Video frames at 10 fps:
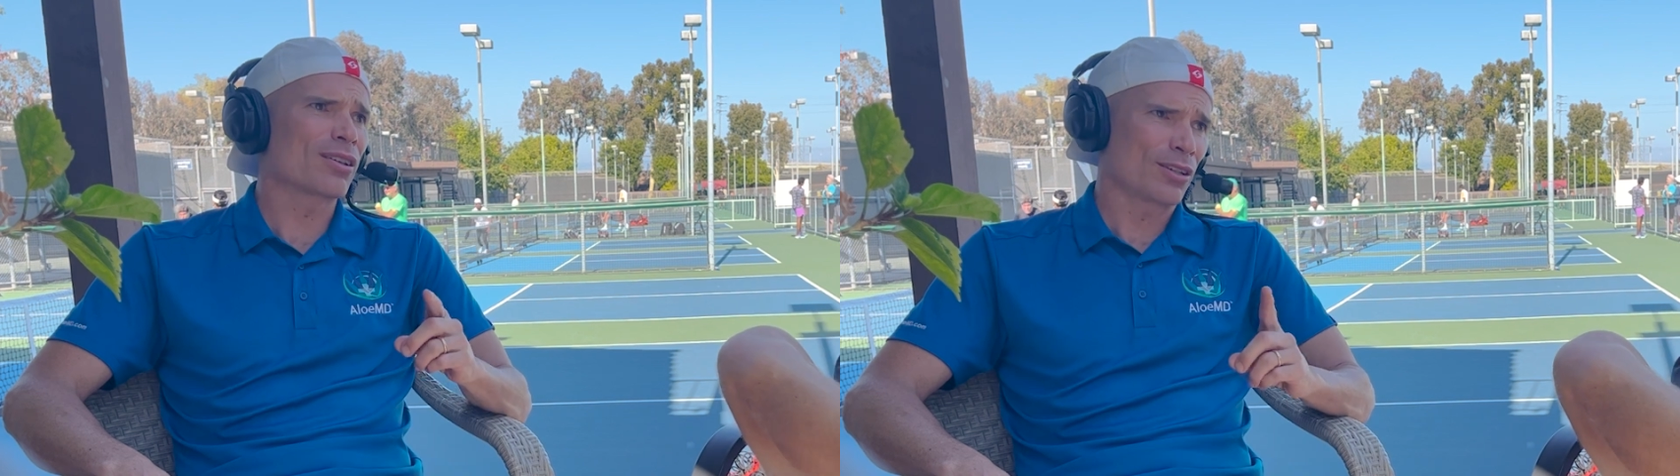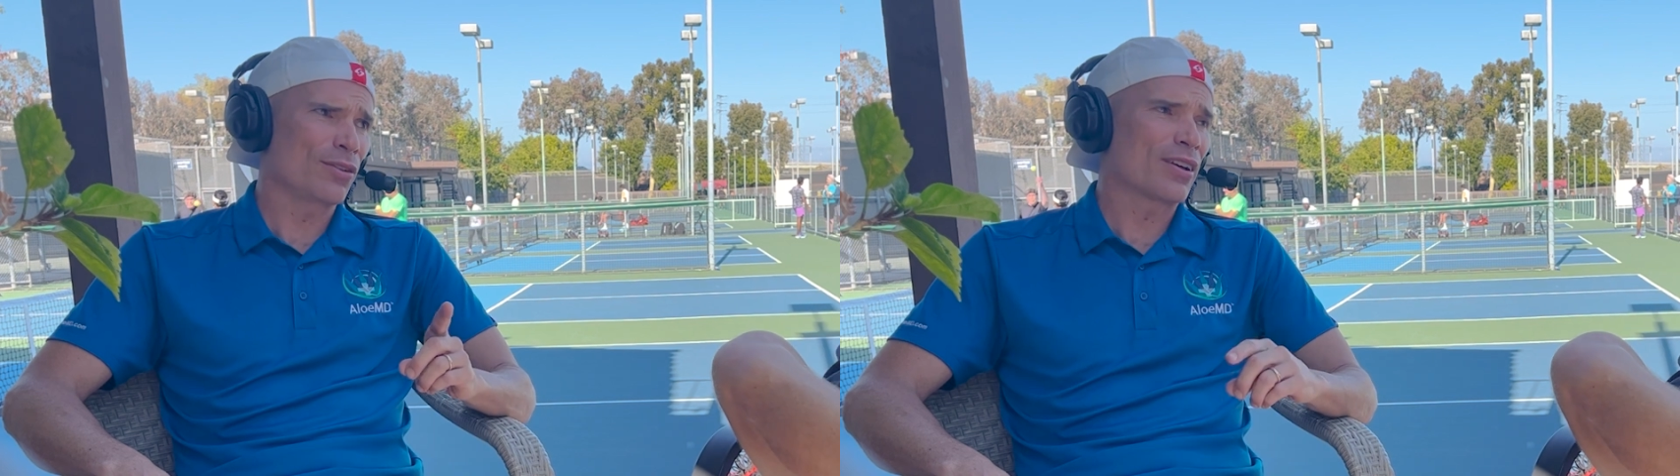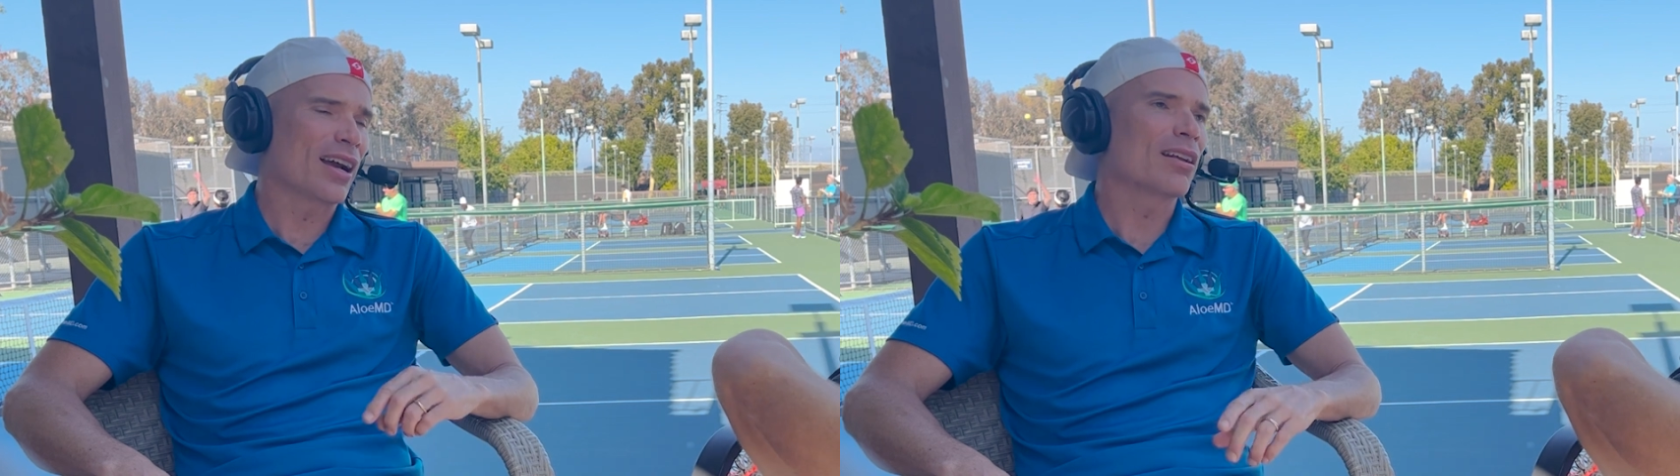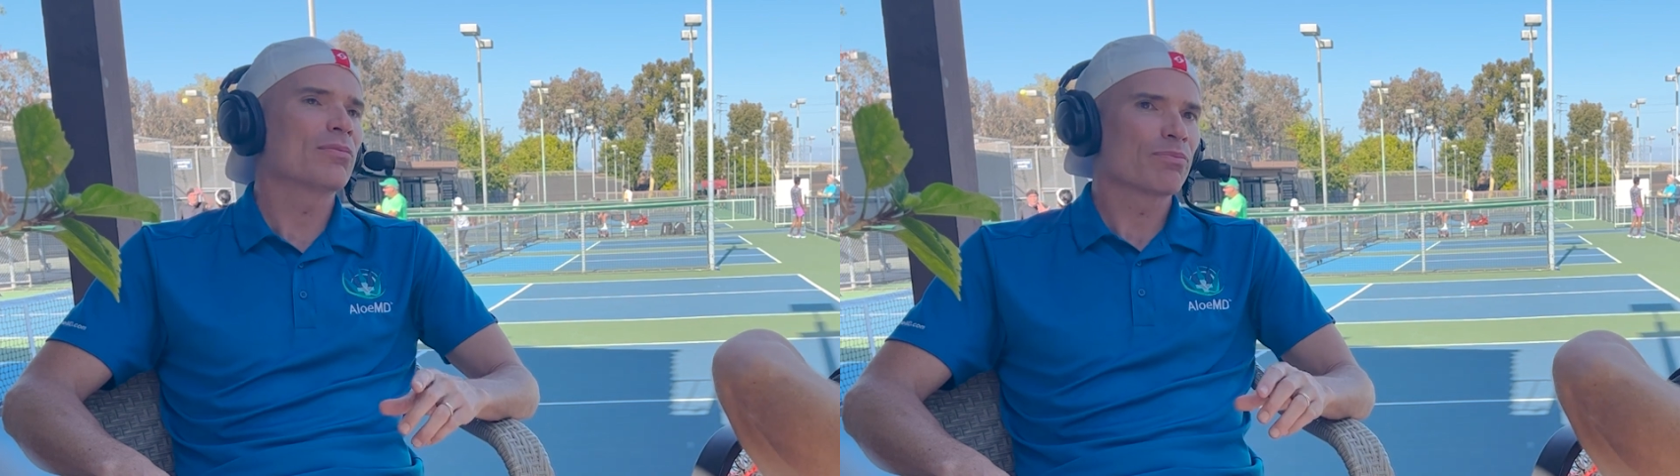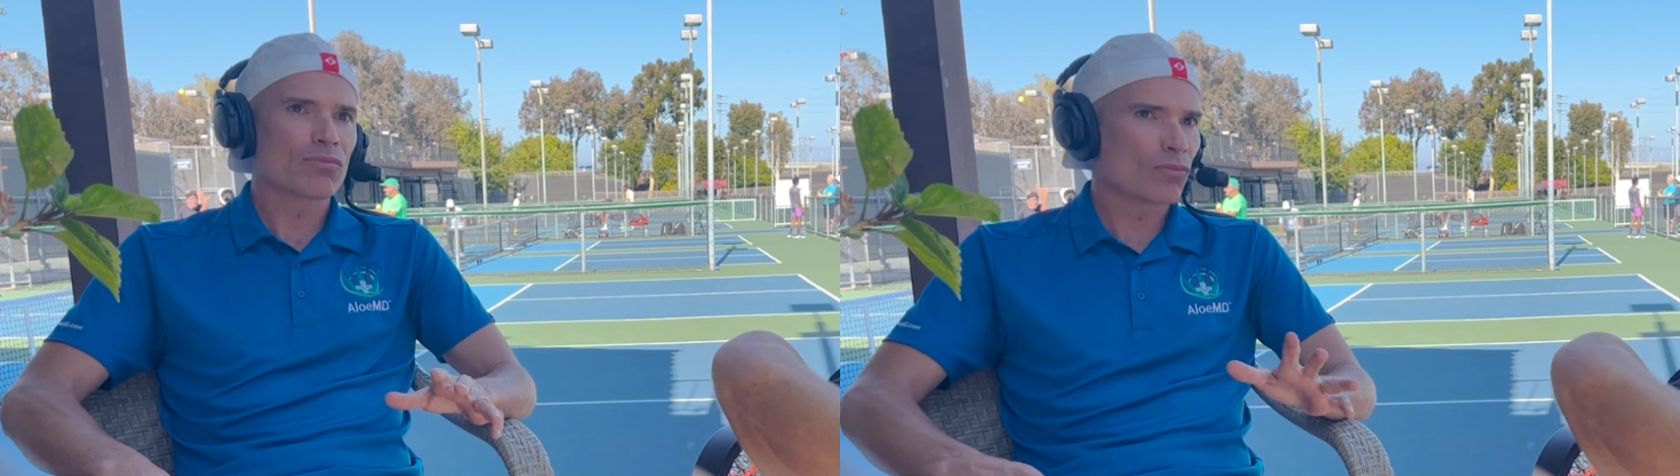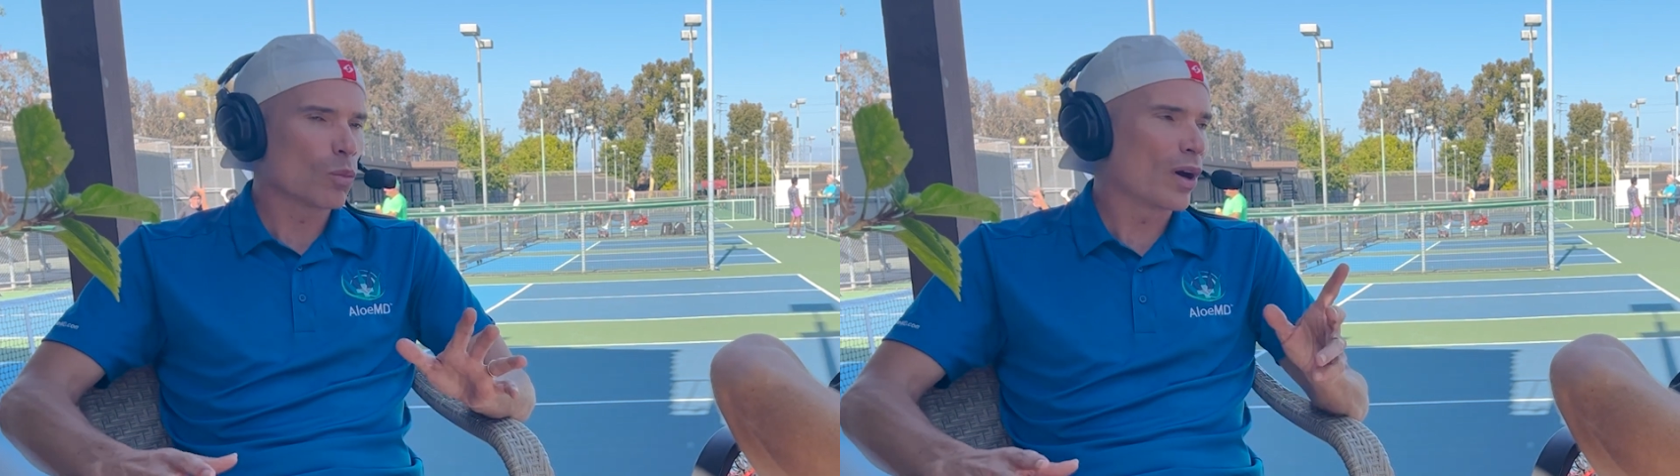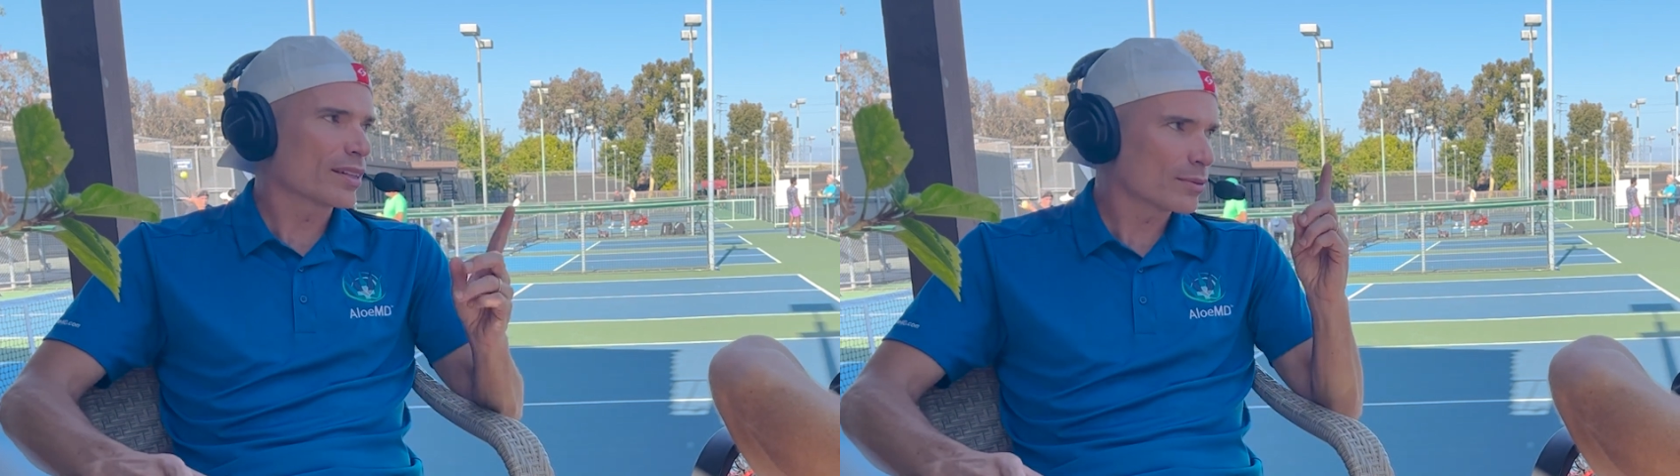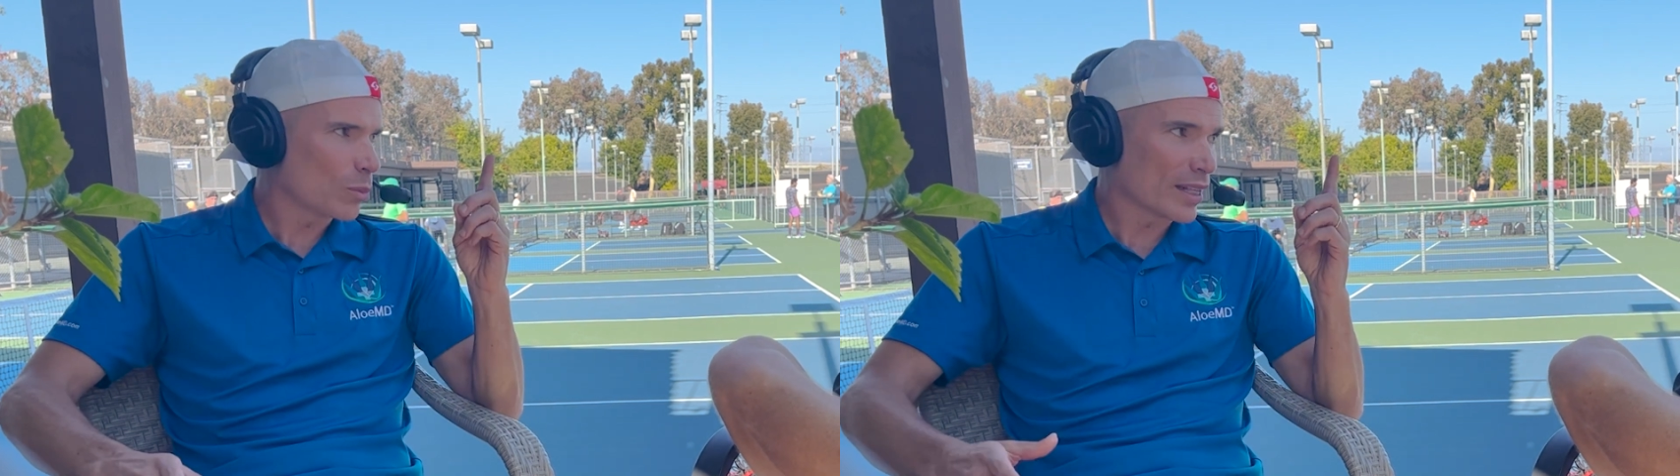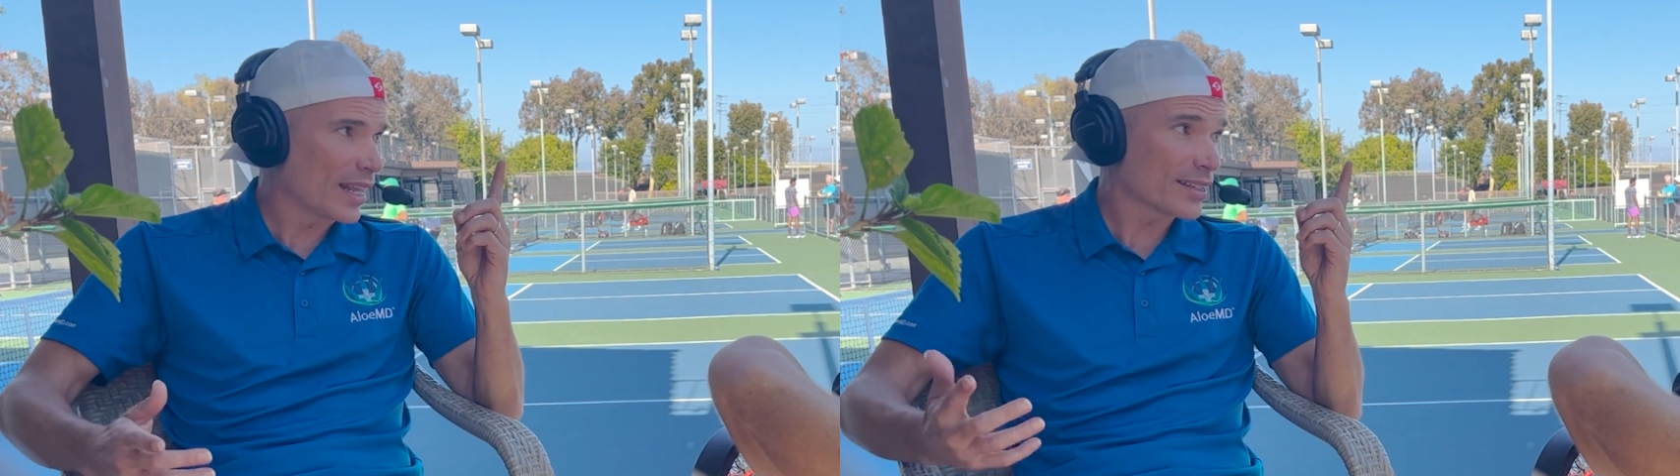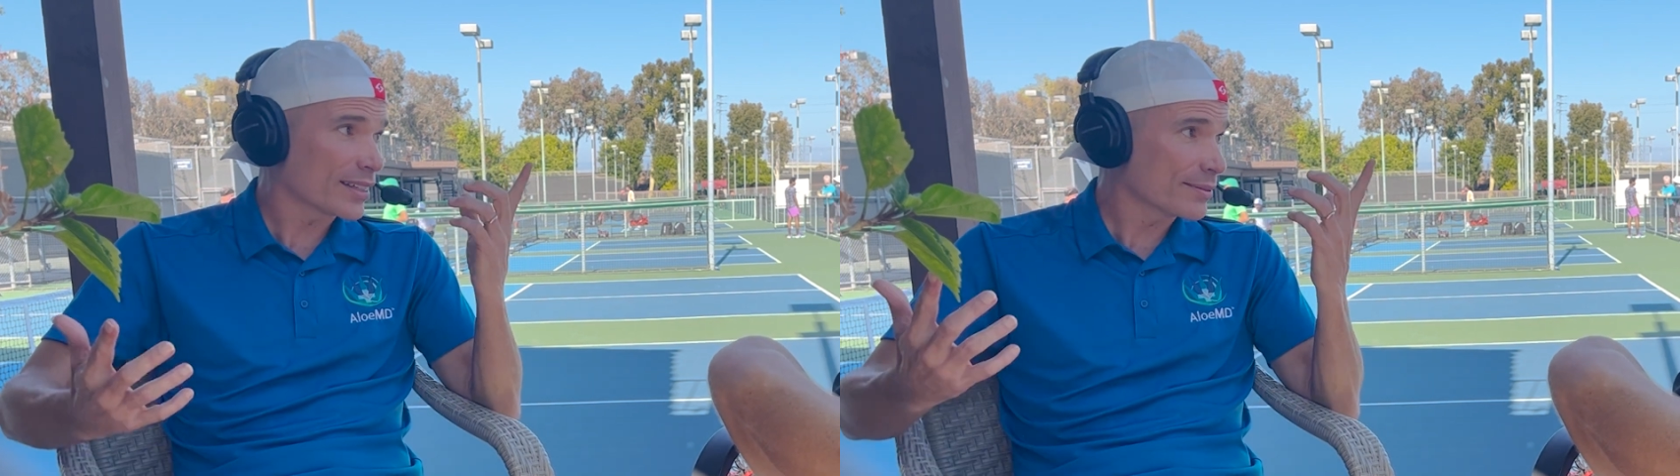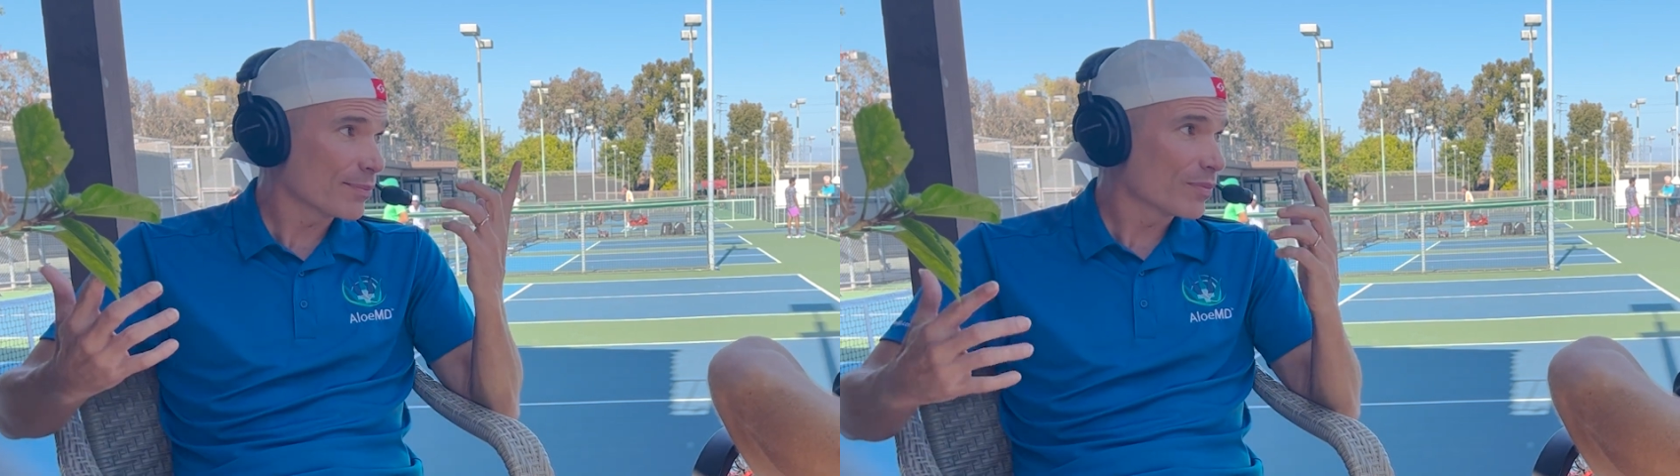You've got one lesson."